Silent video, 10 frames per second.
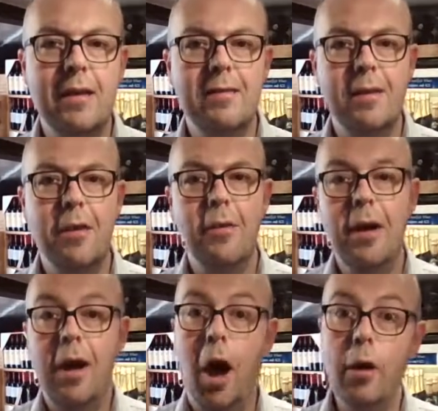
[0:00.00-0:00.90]
So
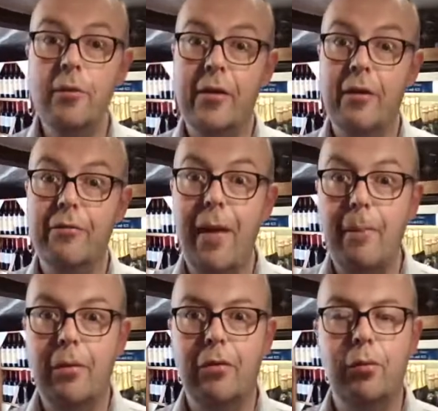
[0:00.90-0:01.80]
I hope you've had a
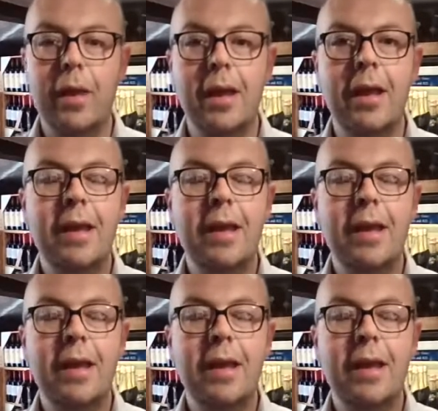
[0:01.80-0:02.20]
fabulous week